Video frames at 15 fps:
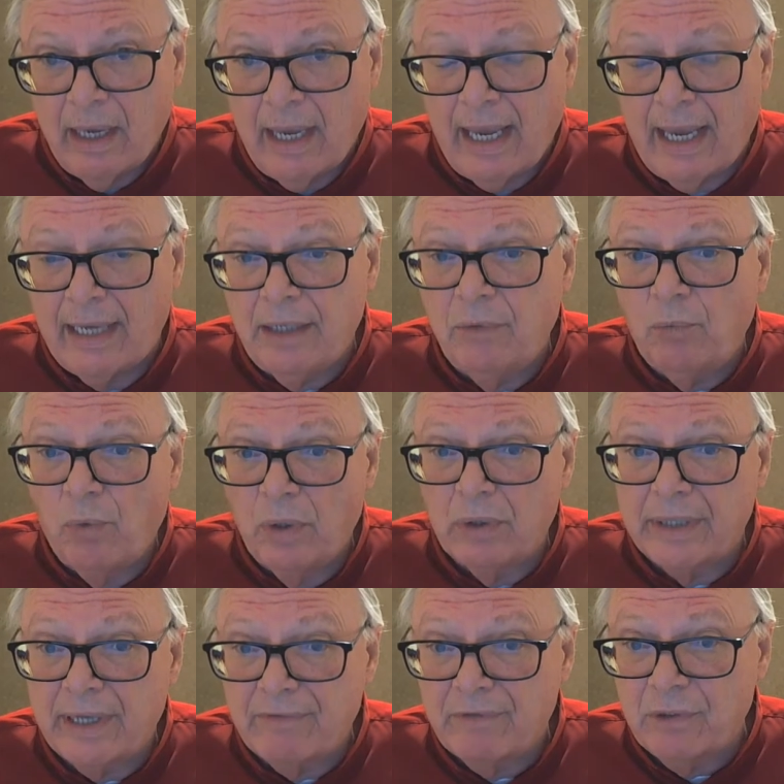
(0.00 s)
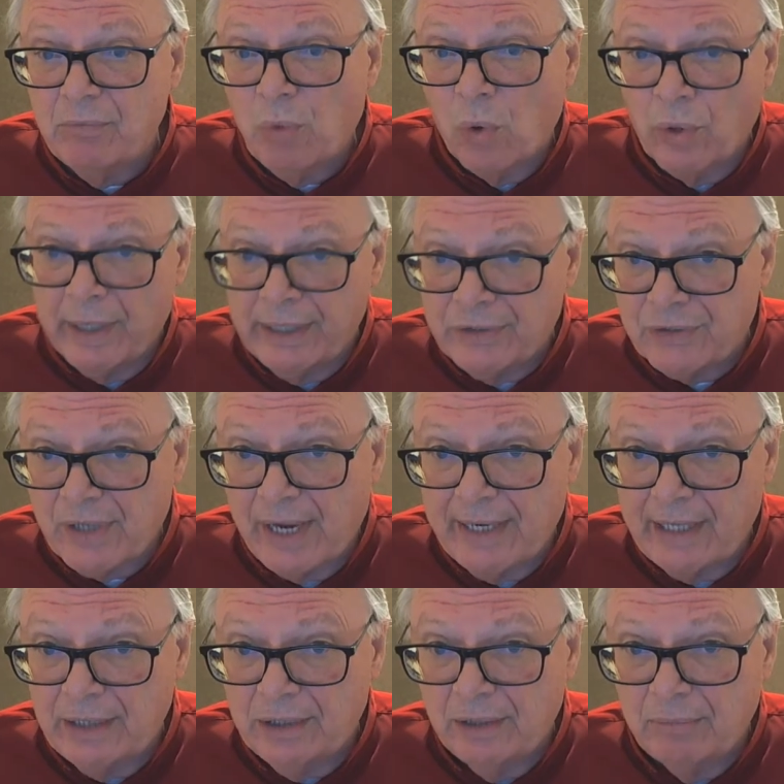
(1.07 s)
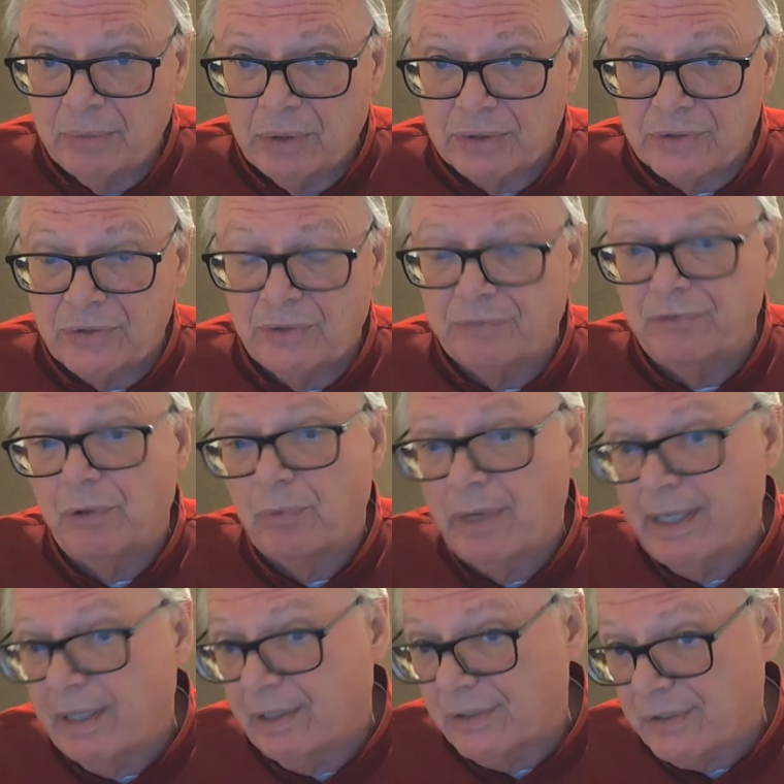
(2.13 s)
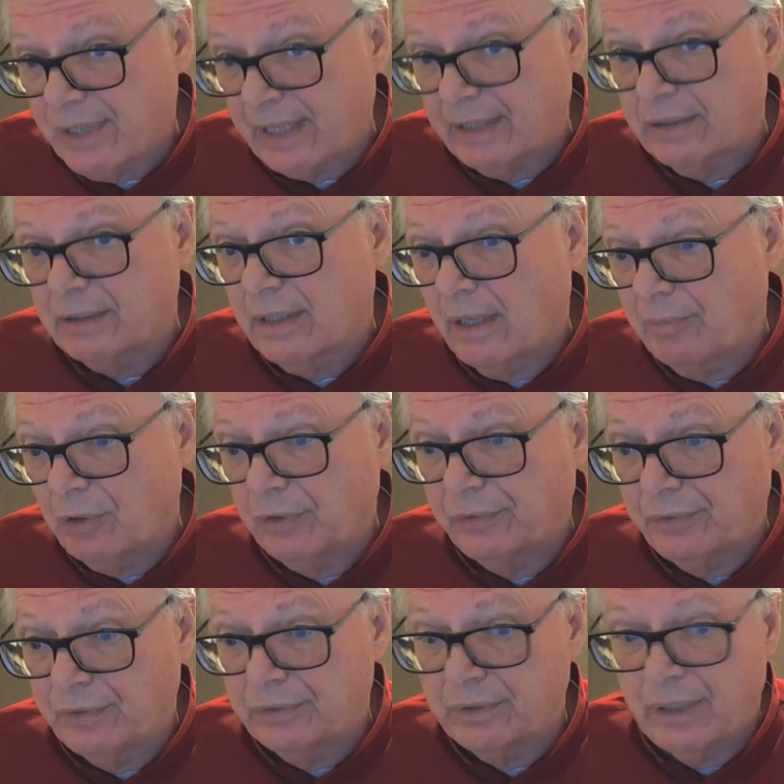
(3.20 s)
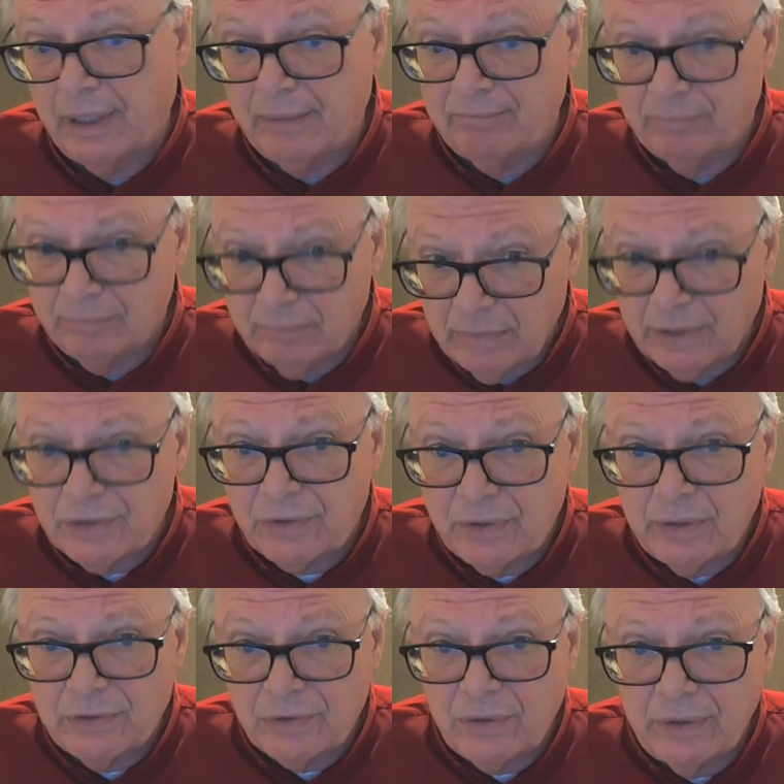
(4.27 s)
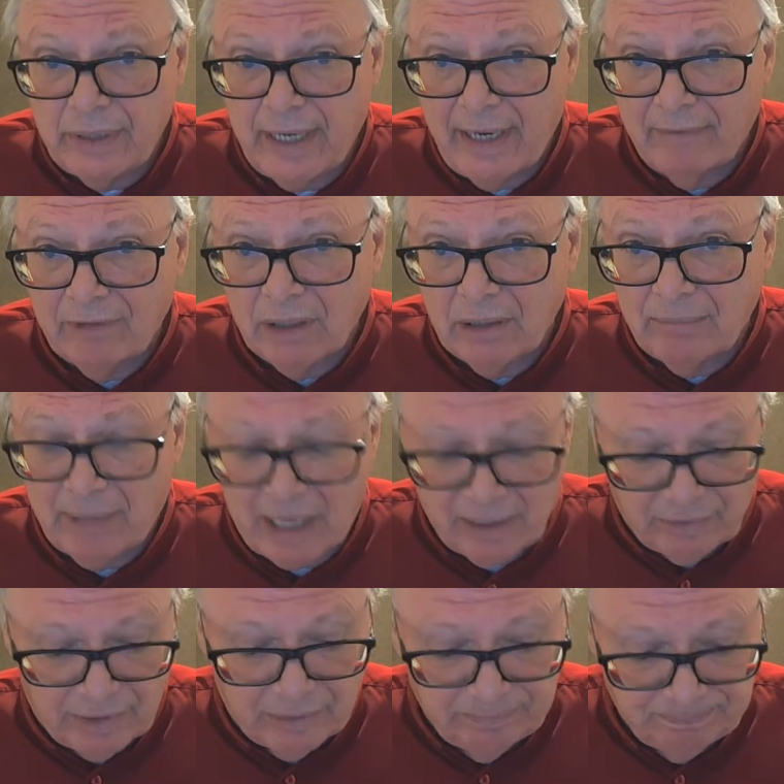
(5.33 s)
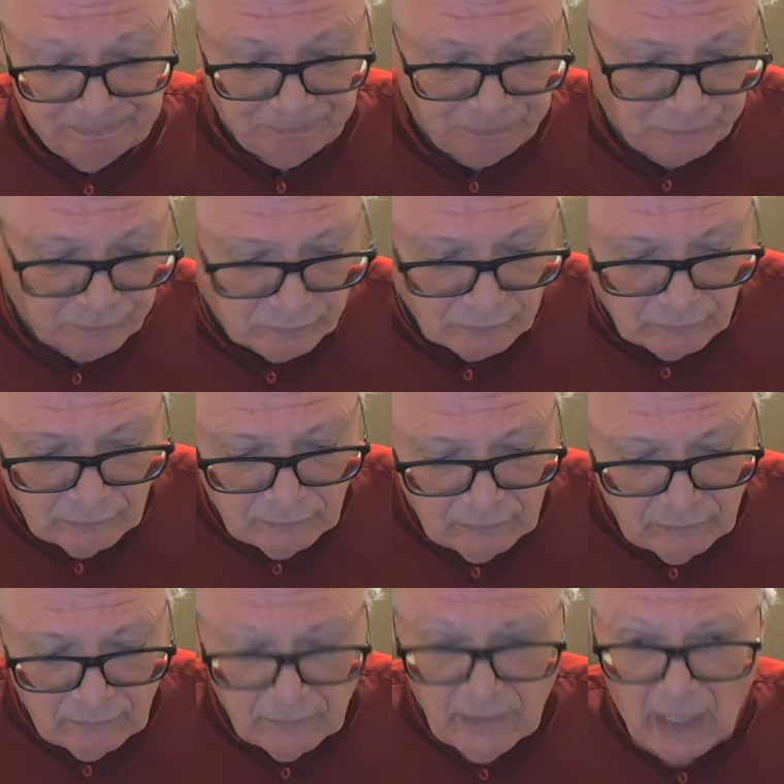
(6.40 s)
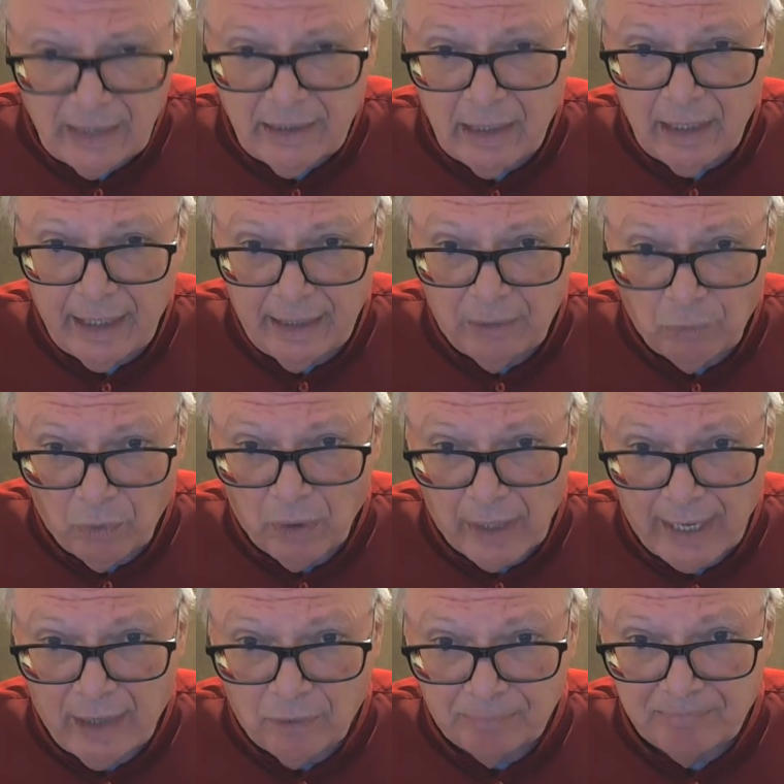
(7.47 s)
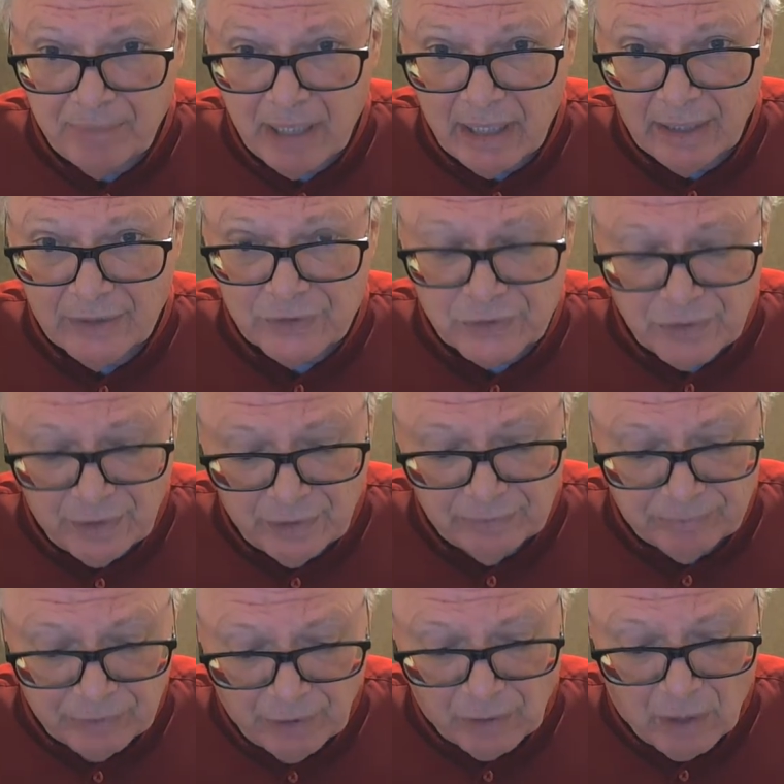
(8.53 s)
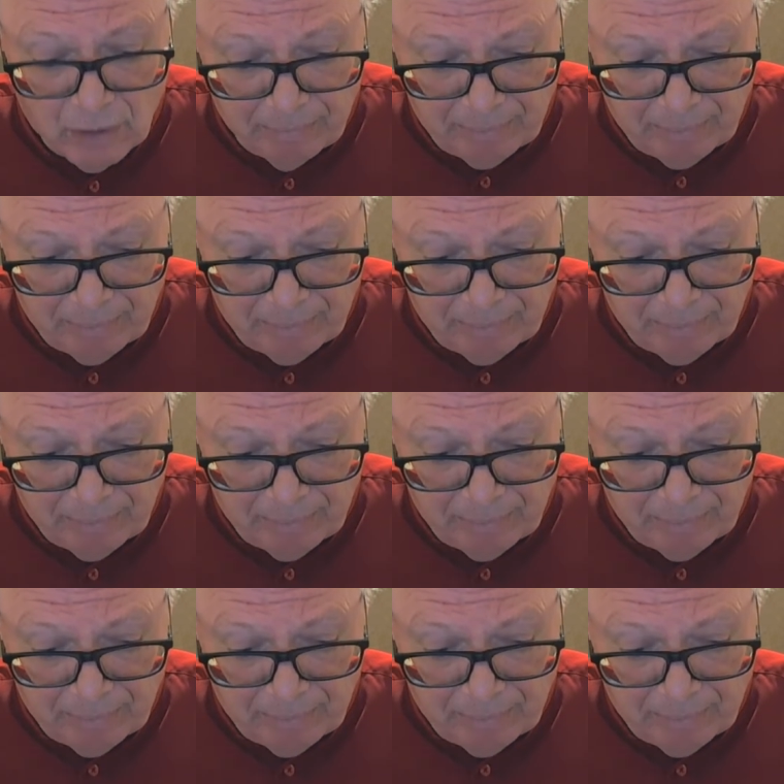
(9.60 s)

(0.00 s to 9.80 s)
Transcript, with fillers: and it will give you more insight into the book. So if you read it a second time or a third time, it's it's good to have a little background, and and it will help because there there are